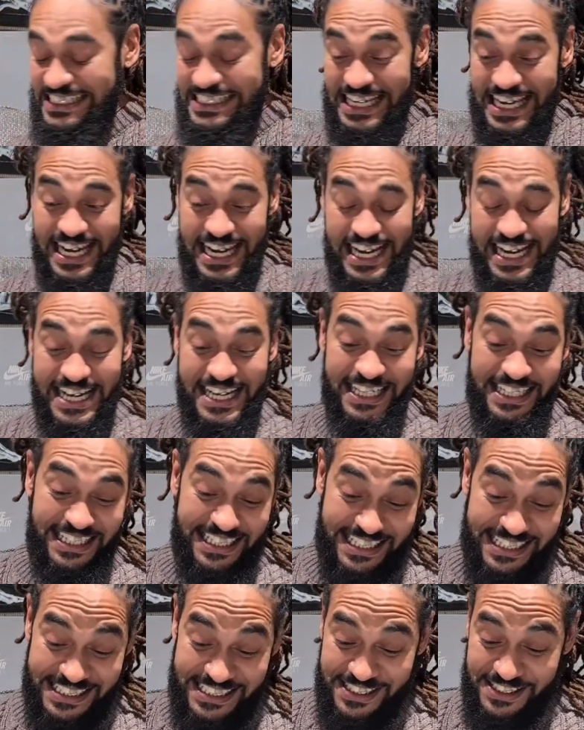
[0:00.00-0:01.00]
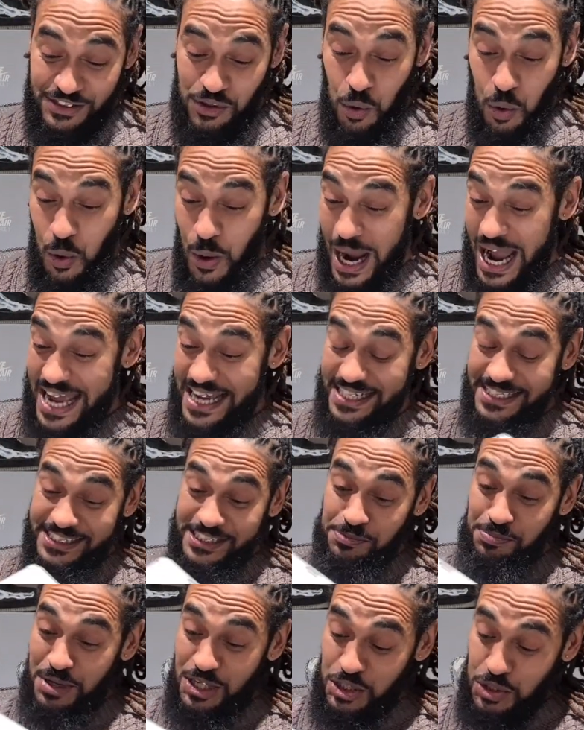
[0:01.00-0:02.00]
yeah, it's quite a
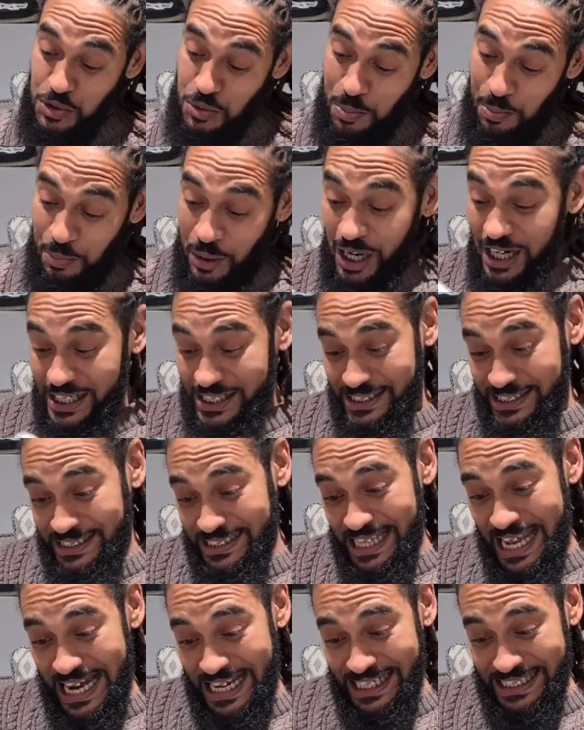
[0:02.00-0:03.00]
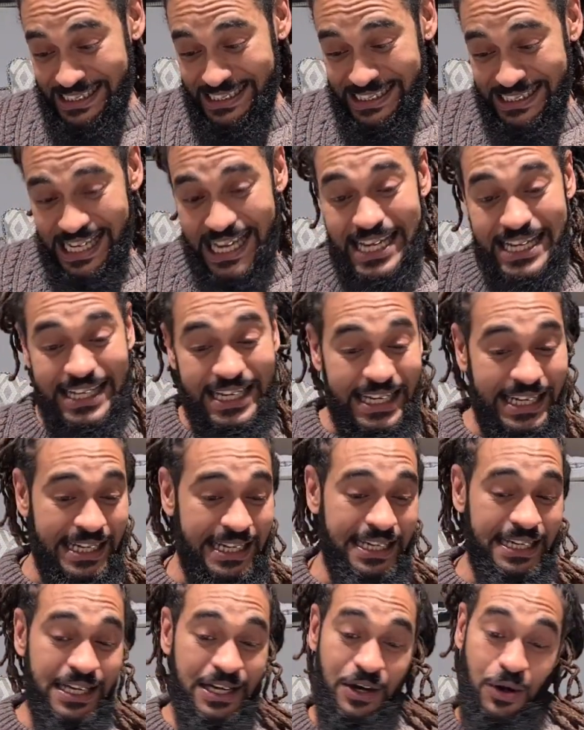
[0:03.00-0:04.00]
special box. Like I say,
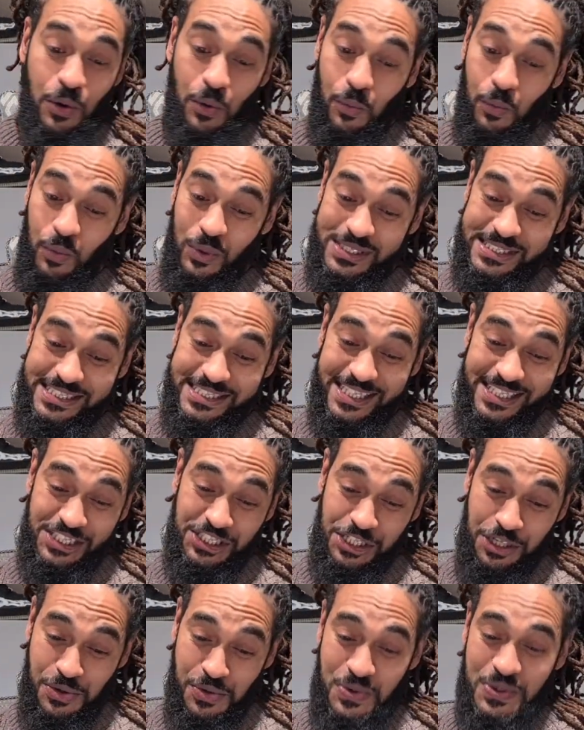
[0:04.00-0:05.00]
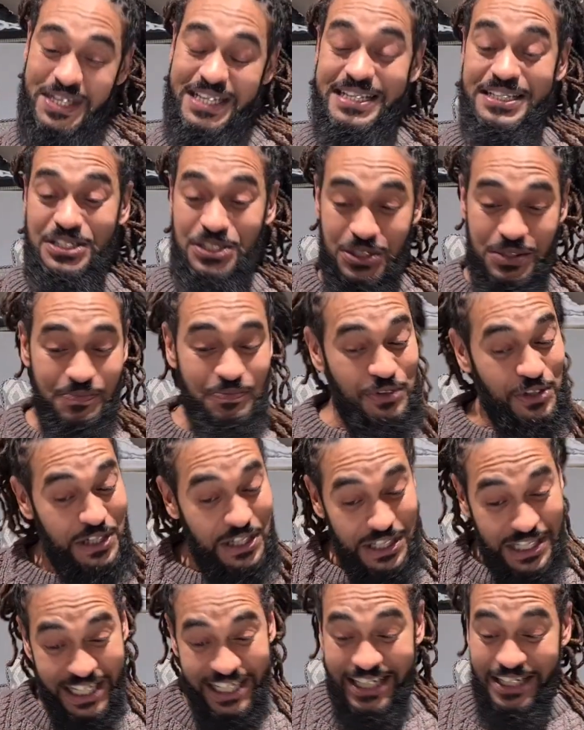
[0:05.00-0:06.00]
once I show you this, you
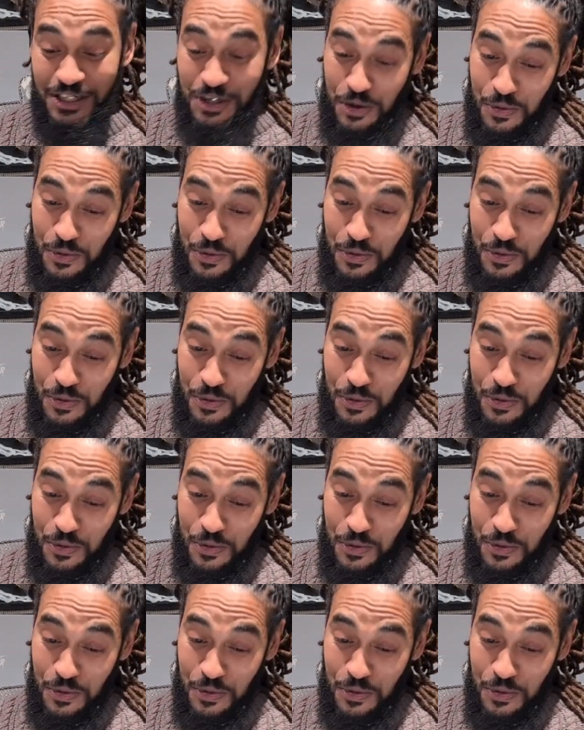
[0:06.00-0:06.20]
gotta know